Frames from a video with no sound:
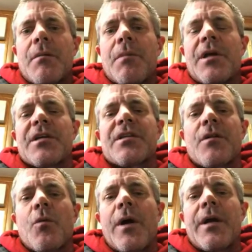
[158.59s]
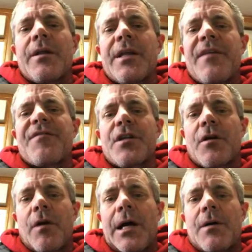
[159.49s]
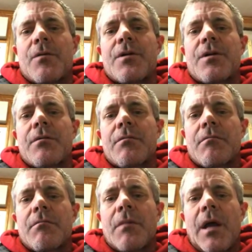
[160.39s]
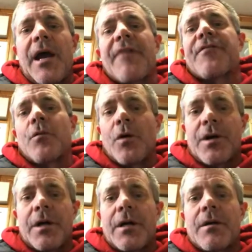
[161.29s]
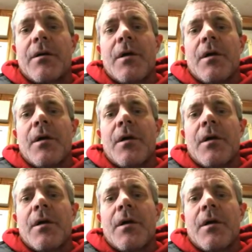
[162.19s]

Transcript: because of the way it leaves the ground after we're done.